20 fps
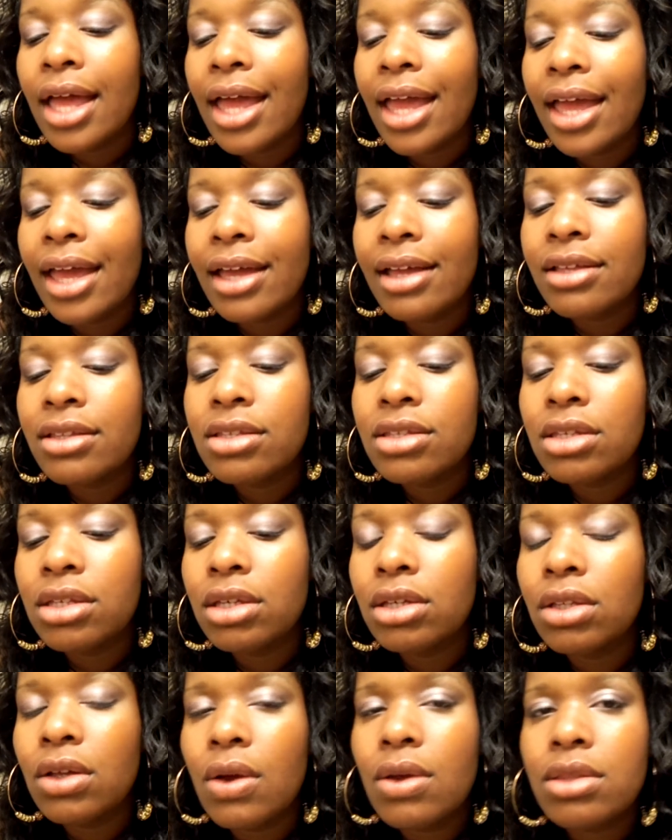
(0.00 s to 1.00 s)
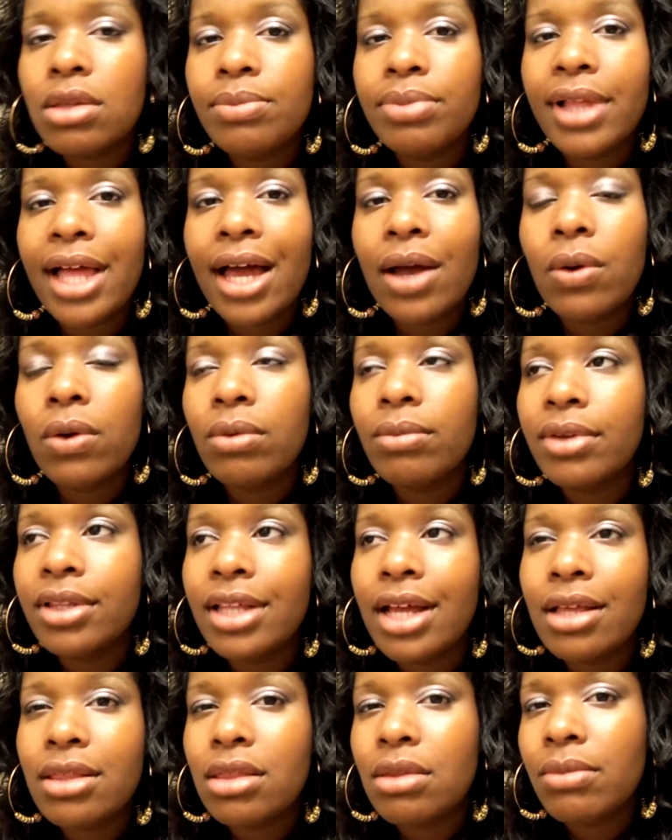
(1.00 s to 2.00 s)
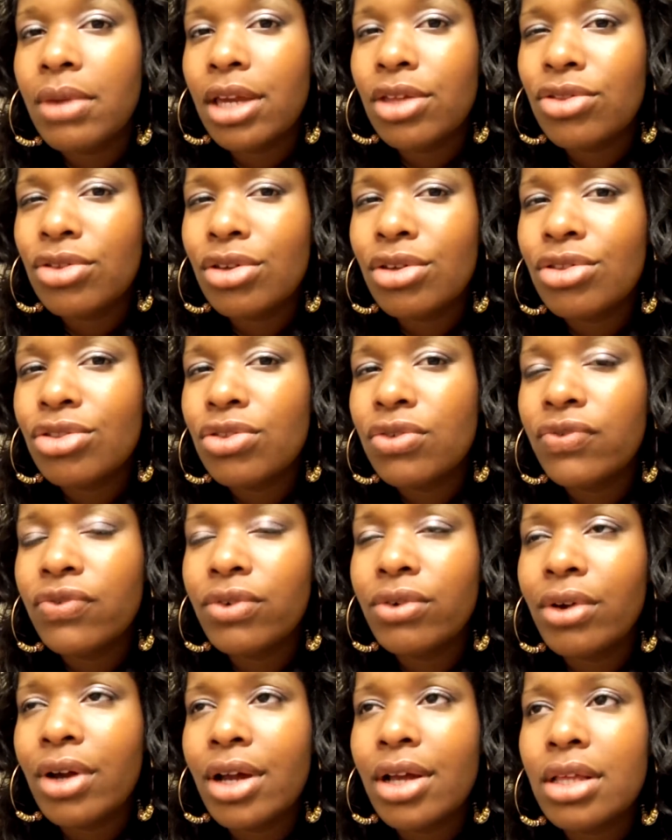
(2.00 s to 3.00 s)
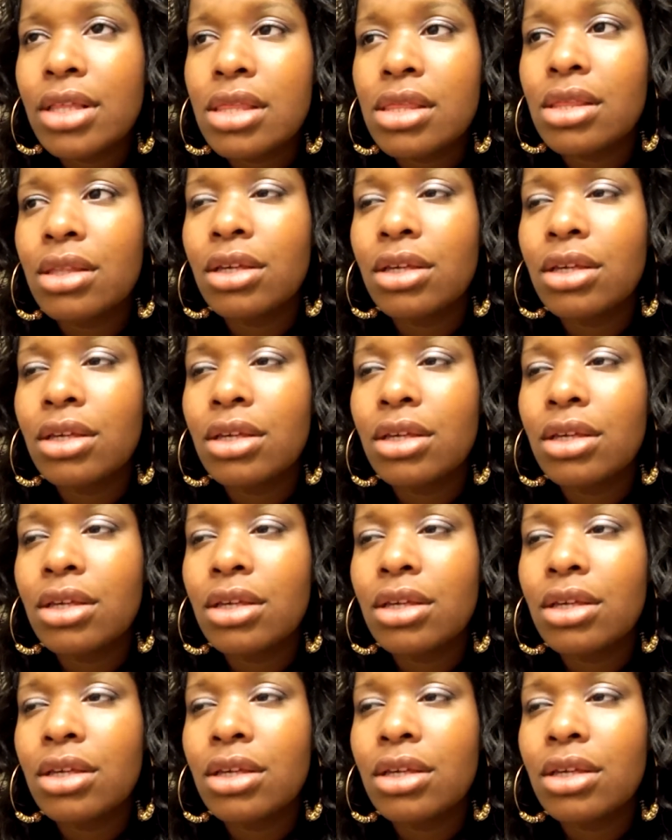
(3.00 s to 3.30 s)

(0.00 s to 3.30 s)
And you know, as a black woman, that's a major issue for us.